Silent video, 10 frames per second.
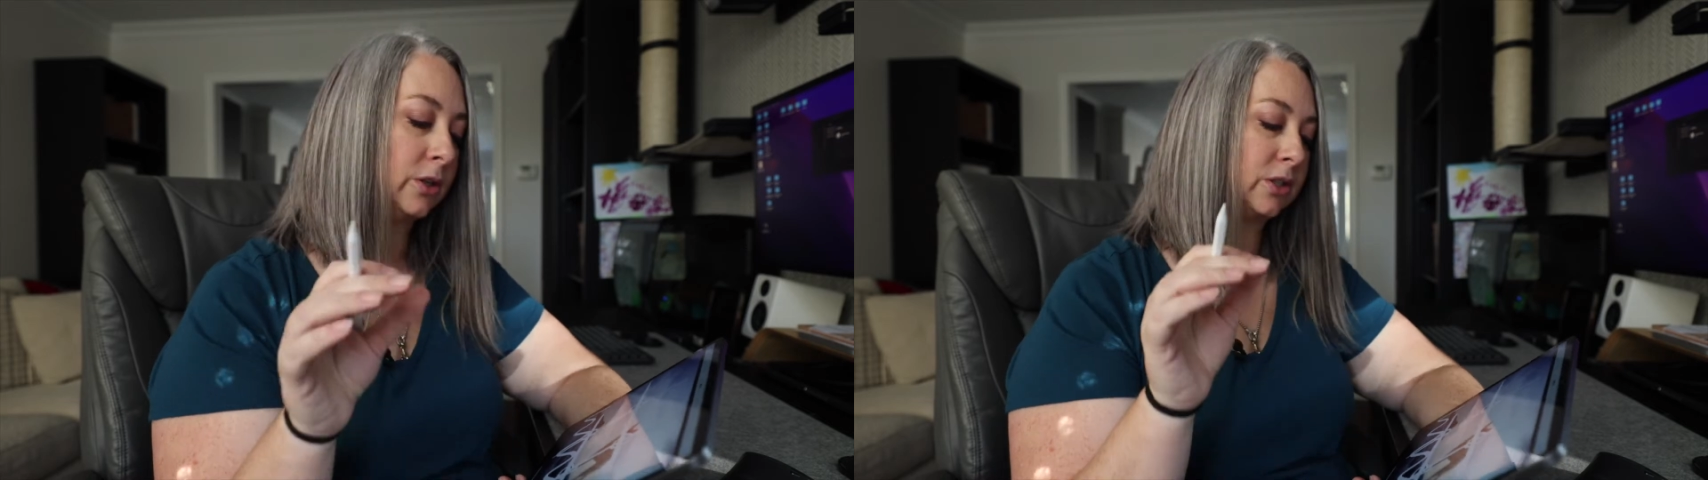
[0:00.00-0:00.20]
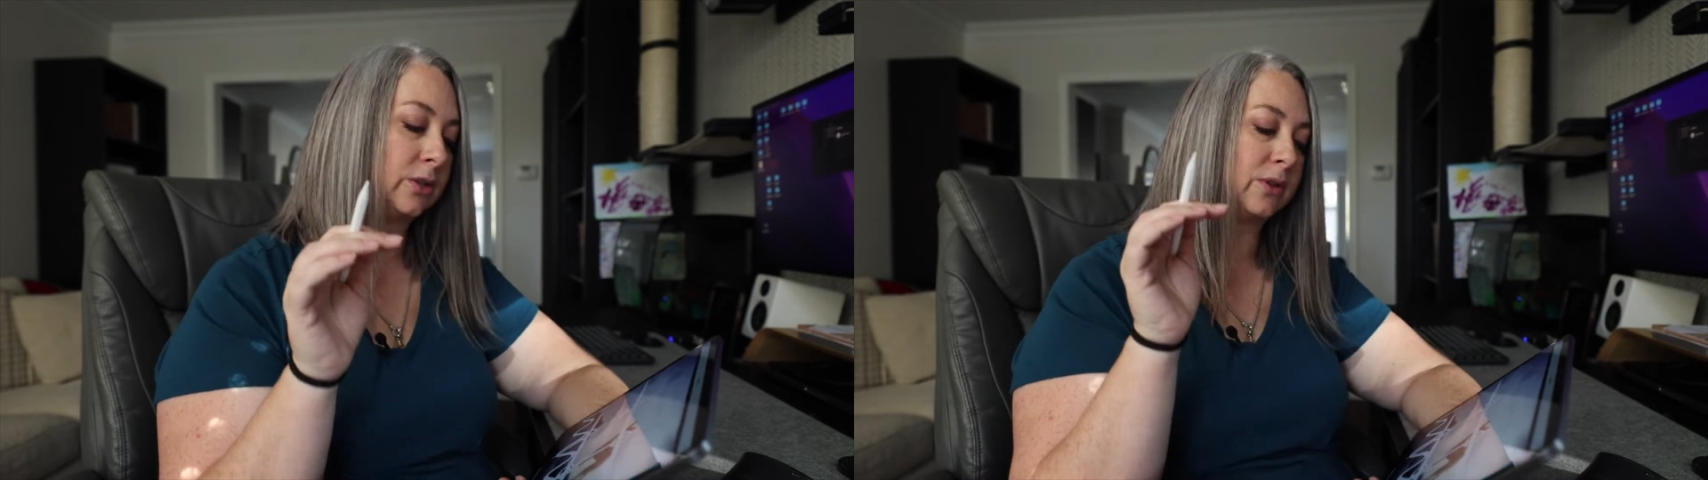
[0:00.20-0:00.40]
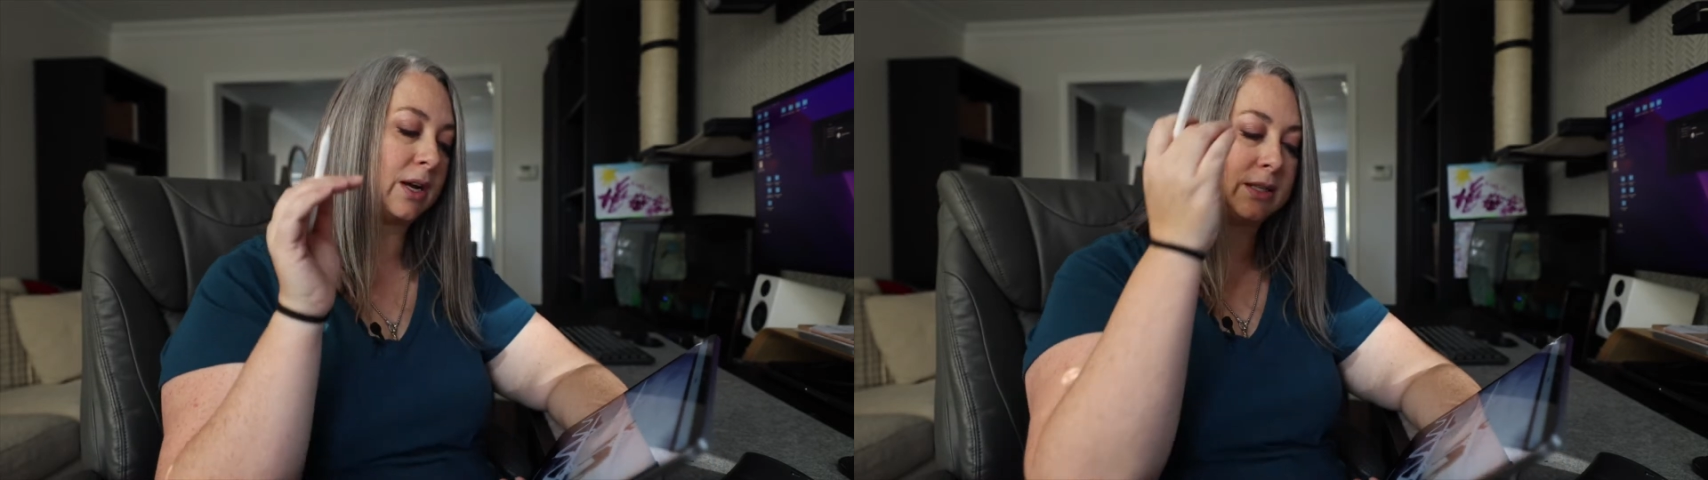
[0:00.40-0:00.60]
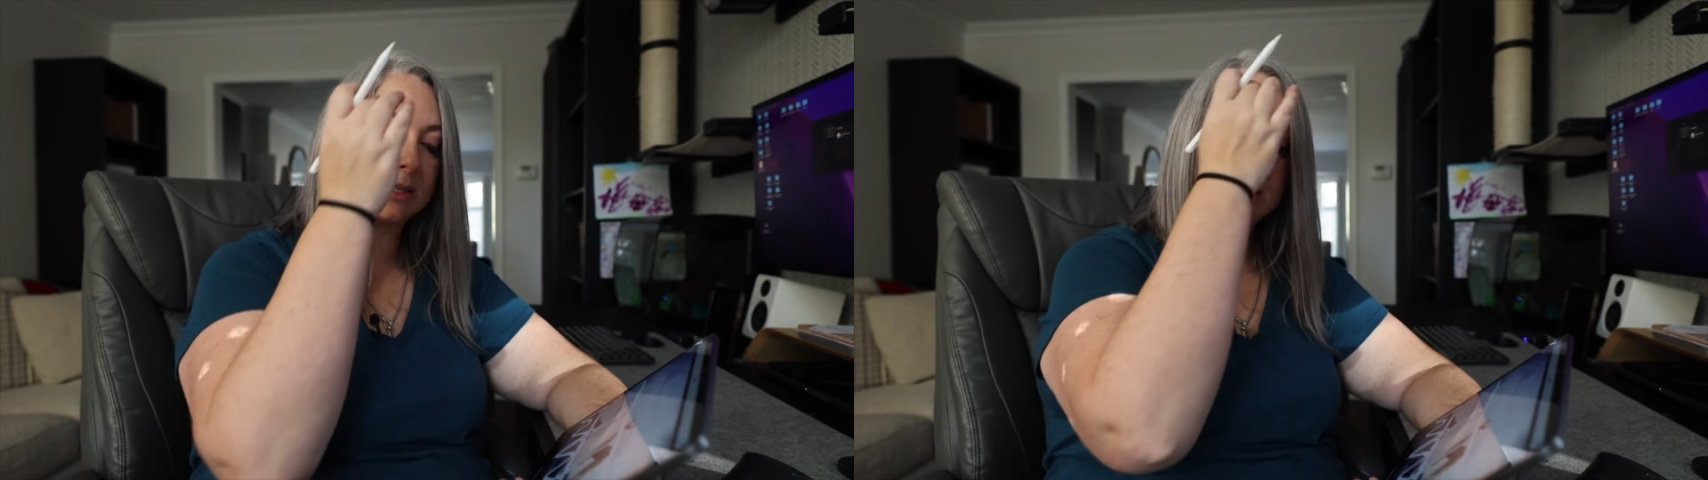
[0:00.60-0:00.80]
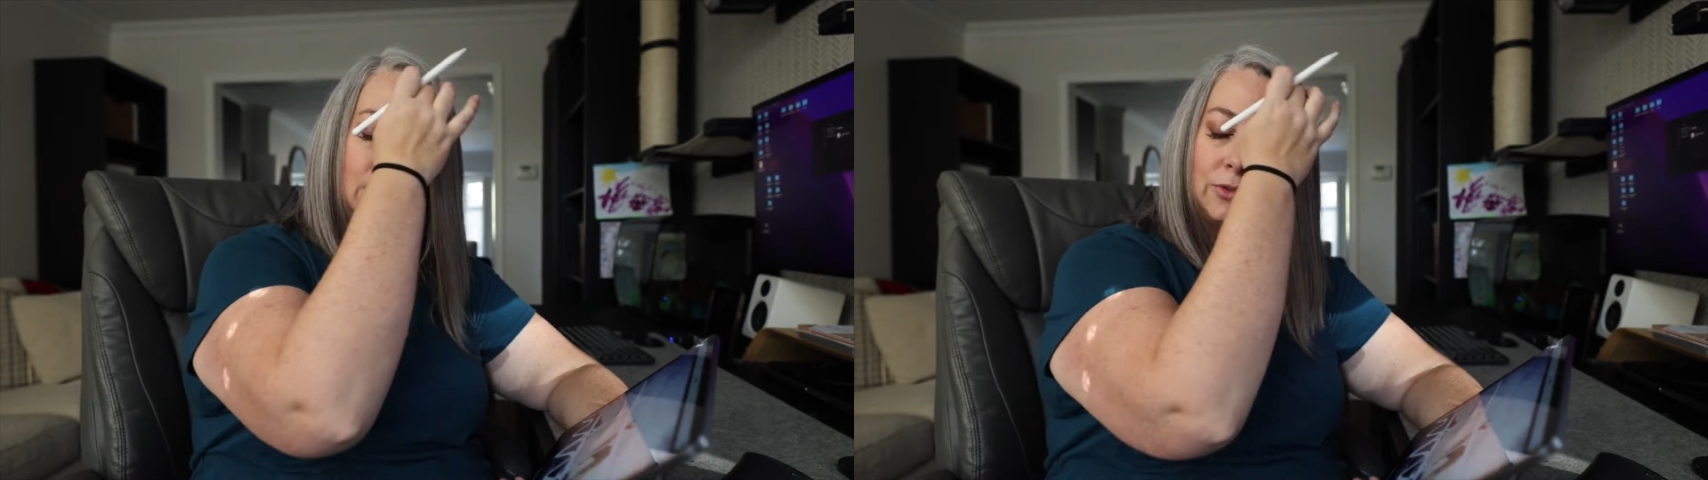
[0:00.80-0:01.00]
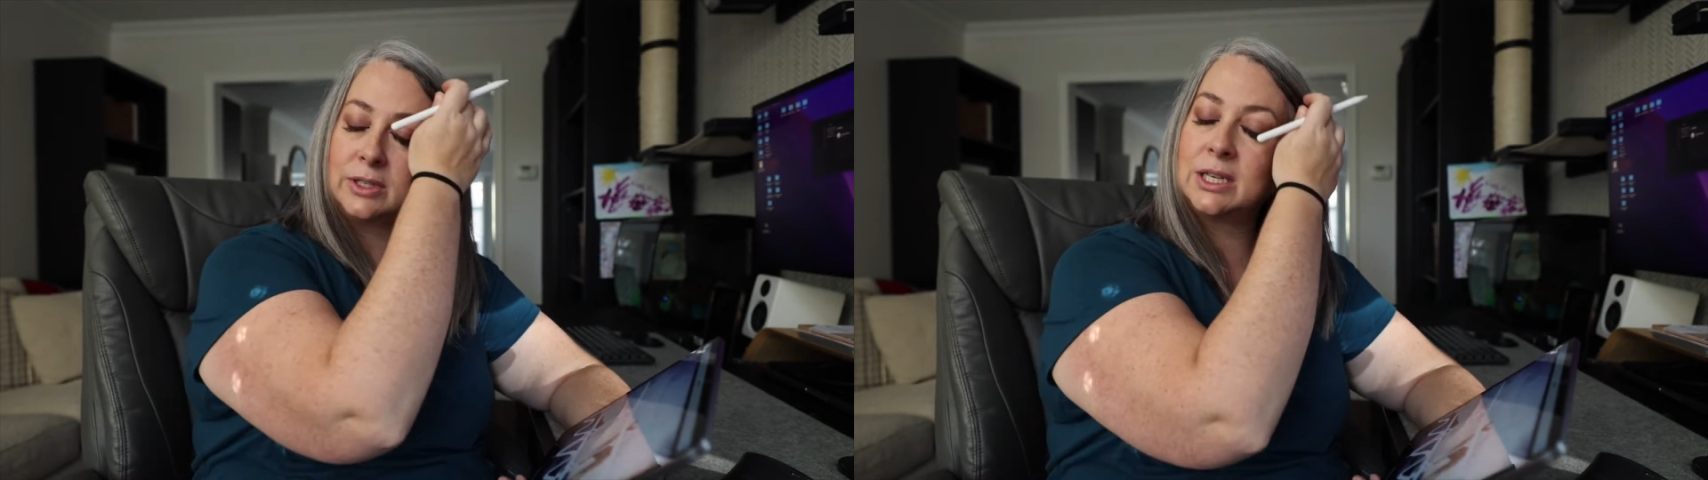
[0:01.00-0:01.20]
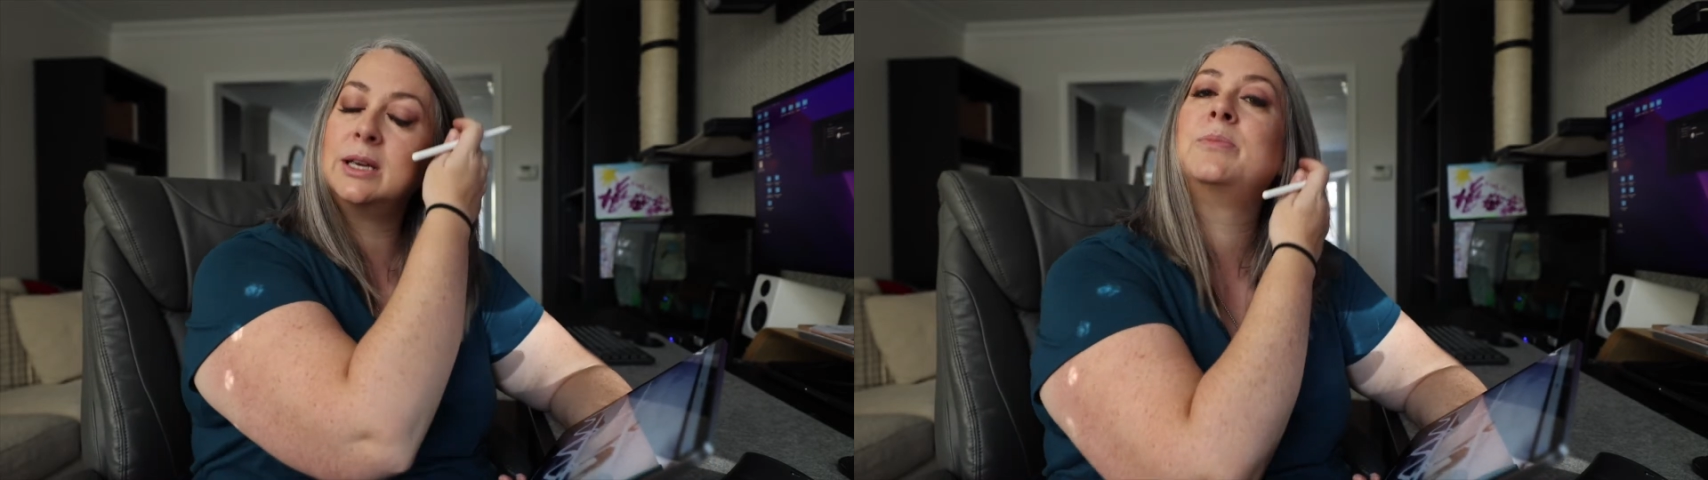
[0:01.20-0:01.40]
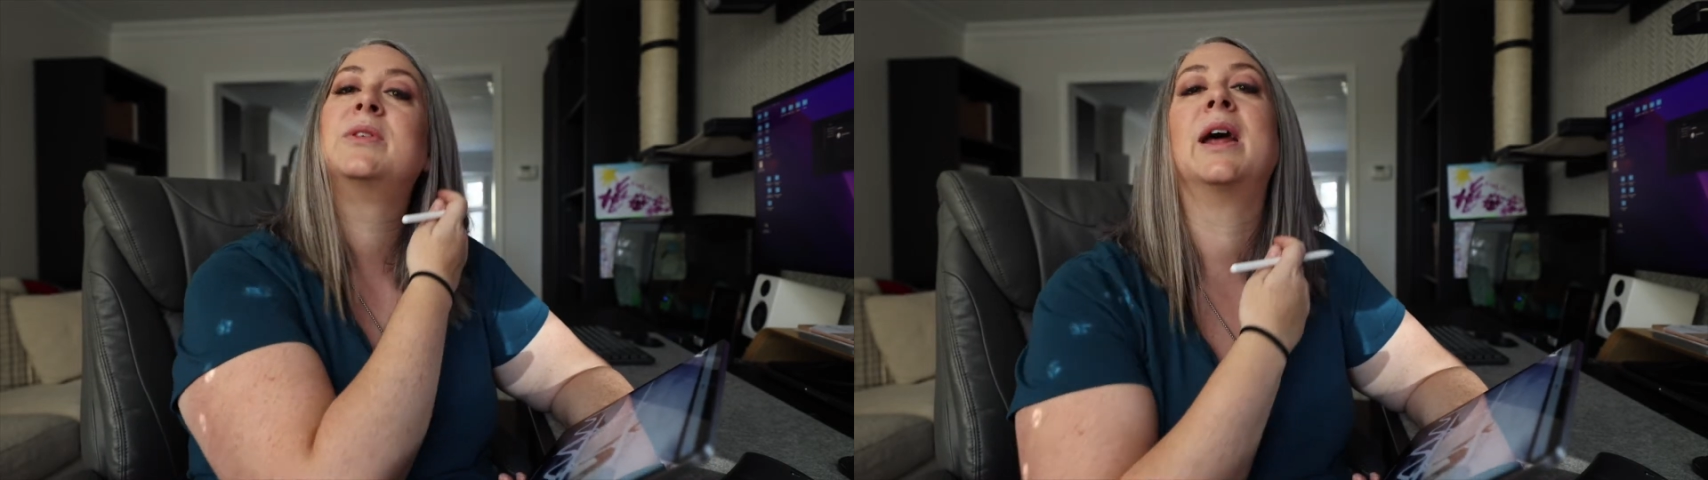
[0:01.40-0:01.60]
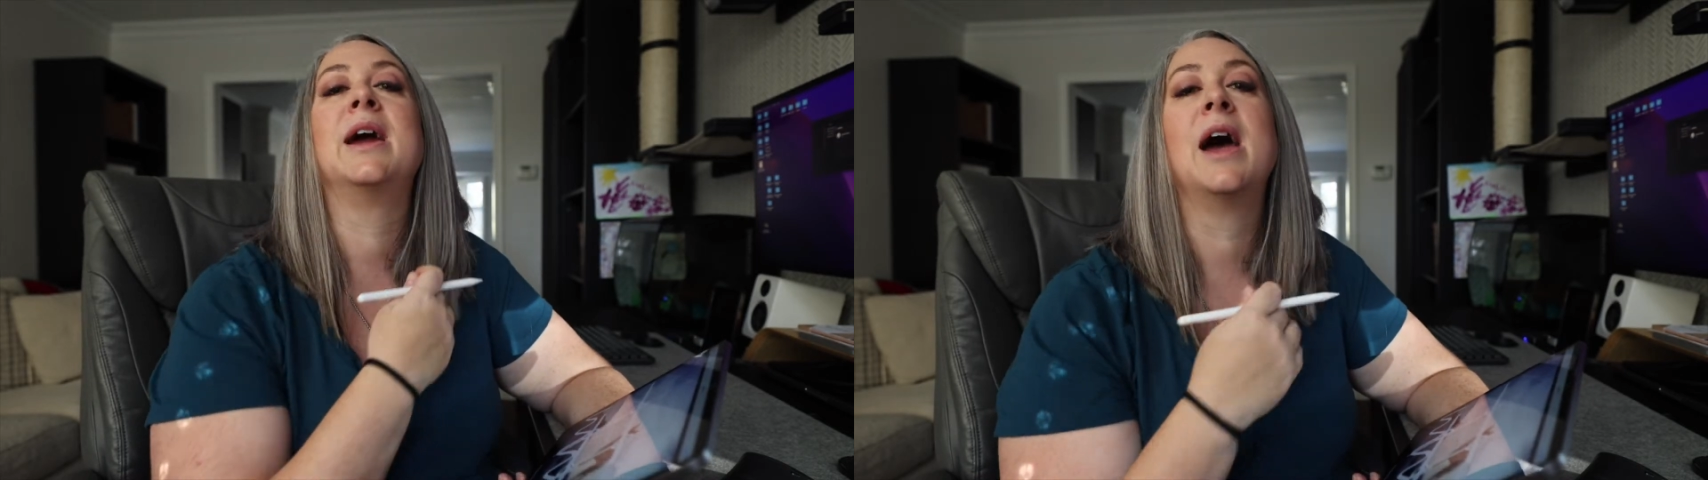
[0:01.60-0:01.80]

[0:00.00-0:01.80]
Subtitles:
So that's another tip that I